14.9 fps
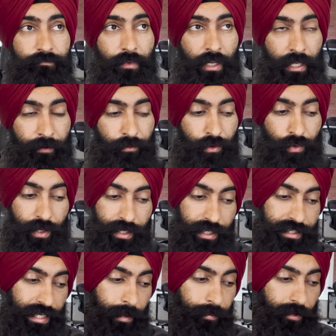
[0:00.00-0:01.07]
I'll give you a quick
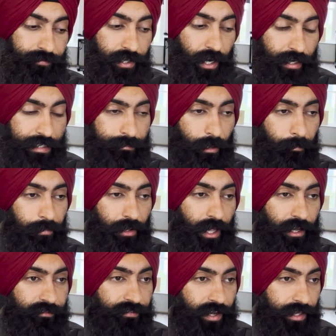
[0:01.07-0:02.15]
example. I've talked about
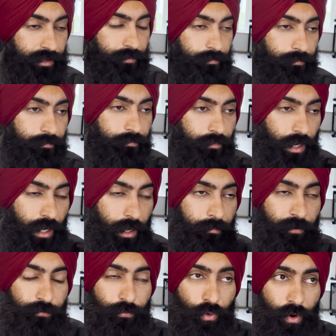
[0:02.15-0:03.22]
BlockFi uh,
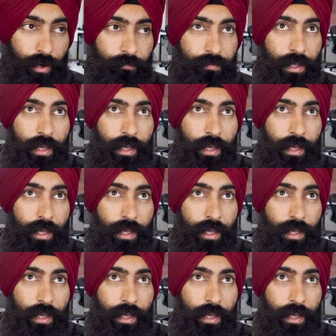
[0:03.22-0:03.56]
before,